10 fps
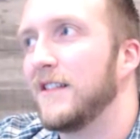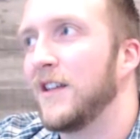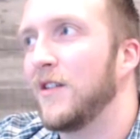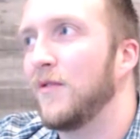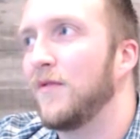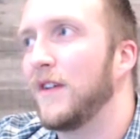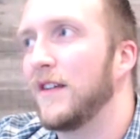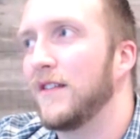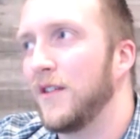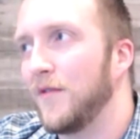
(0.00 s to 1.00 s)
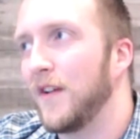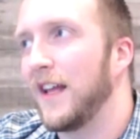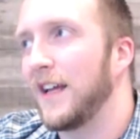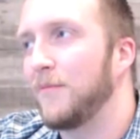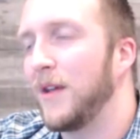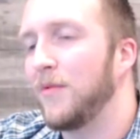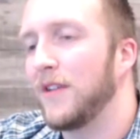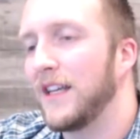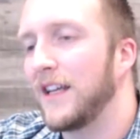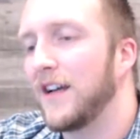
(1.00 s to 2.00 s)
do you feel like people
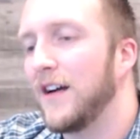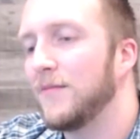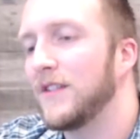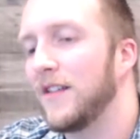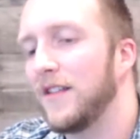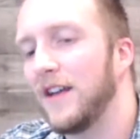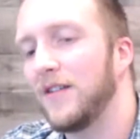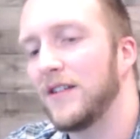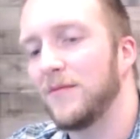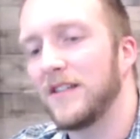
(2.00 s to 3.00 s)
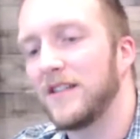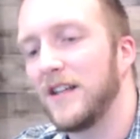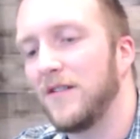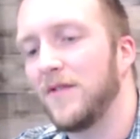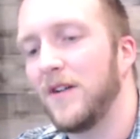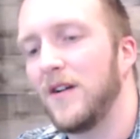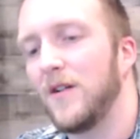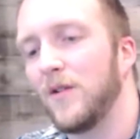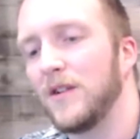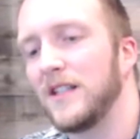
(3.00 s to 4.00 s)
need to come to Theodism itself,
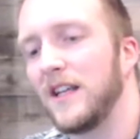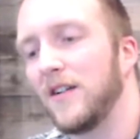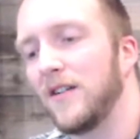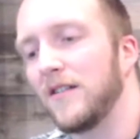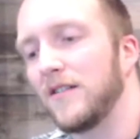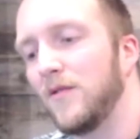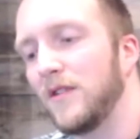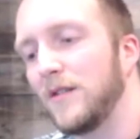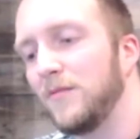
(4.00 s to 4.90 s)
or is there going to